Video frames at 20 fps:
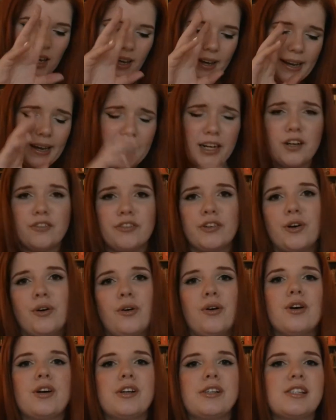And of
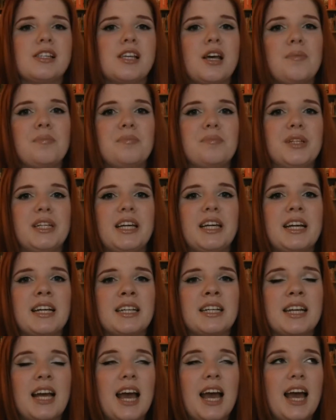course,
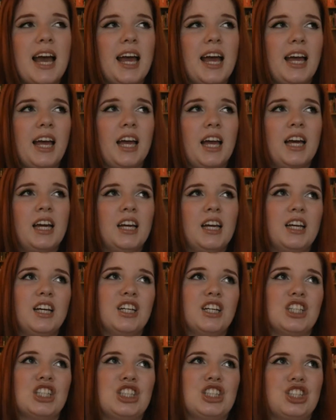being a
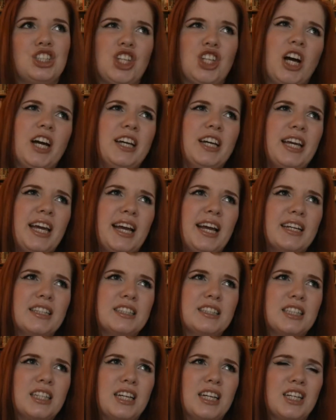
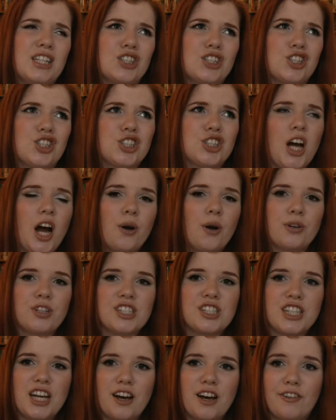gigantic
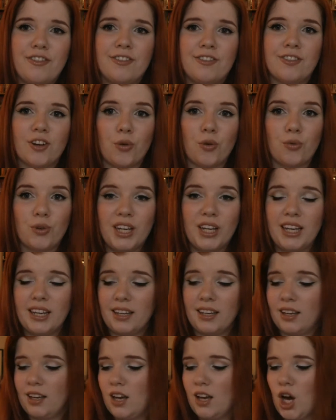shower gel
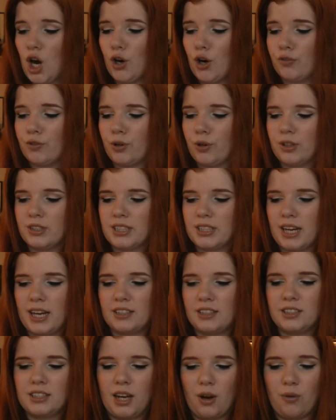freak, of course I
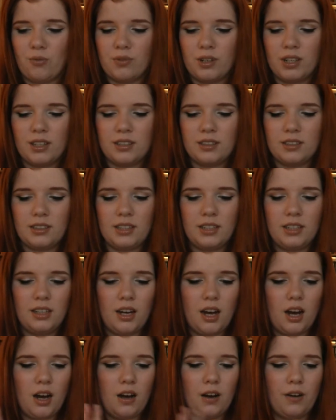had to get one
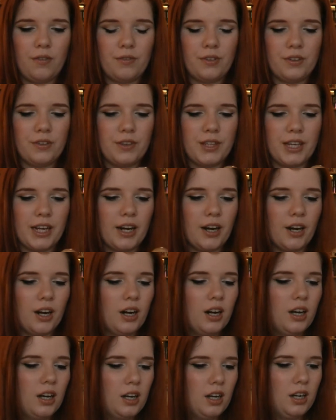of
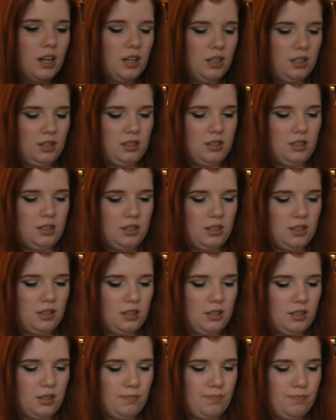their
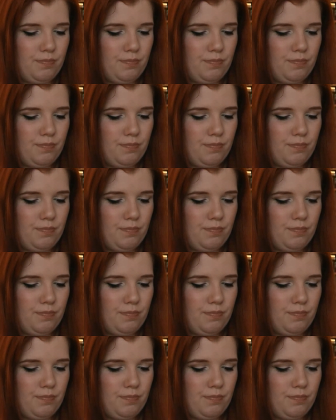uh,